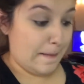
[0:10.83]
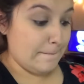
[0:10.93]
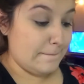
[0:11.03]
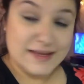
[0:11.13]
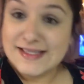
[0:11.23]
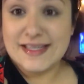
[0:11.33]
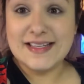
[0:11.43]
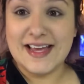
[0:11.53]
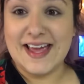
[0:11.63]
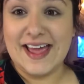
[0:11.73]
a busy
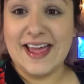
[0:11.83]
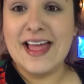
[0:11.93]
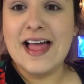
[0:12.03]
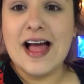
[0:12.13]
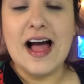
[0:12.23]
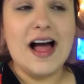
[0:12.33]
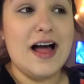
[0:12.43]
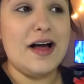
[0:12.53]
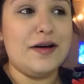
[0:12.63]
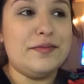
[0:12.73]
day.
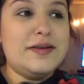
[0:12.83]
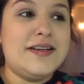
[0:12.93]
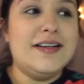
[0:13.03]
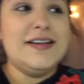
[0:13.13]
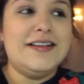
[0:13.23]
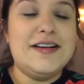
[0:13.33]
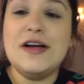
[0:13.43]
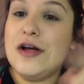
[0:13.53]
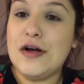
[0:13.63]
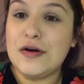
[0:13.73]
Um,
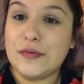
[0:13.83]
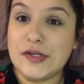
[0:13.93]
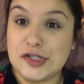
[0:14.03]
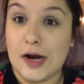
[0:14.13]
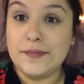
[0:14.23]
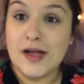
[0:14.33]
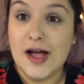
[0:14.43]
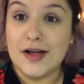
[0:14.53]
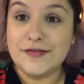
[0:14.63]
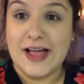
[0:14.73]
we dropped
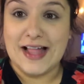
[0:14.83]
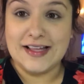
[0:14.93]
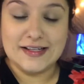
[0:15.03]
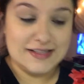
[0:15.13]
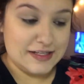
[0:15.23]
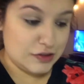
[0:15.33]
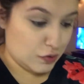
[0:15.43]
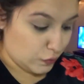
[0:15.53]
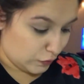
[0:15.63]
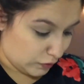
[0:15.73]
off Alex at
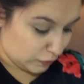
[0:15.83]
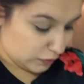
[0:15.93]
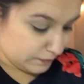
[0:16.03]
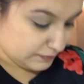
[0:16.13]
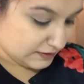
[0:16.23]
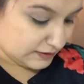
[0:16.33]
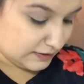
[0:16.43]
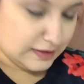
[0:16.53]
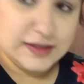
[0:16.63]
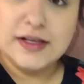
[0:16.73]
school.
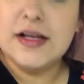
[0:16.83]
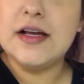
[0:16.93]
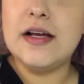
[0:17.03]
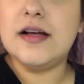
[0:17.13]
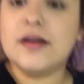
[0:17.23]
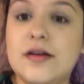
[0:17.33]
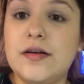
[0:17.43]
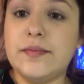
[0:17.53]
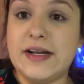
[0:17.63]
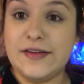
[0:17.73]
Whoops.
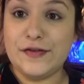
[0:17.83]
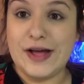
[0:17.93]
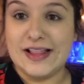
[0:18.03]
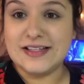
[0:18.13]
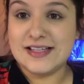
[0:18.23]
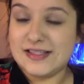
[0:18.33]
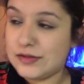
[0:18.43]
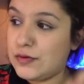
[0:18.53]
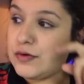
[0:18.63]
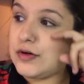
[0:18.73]
My nephew Alex at
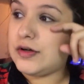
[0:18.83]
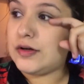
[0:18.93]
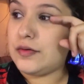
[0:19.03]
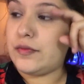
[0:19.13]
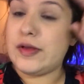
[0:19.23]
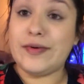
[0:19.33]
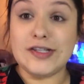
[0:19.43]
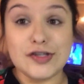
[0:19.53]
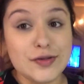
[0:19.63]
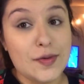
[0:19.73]
school. We
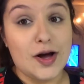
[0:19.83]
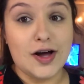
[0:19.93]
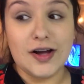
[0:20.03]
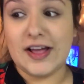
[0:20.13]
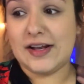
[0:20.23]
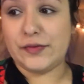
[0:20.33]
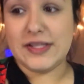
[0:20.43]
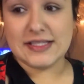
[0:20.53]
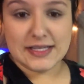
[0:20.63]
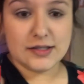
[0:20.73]
went to the mall and
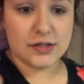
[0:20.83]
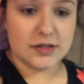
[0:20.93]
we did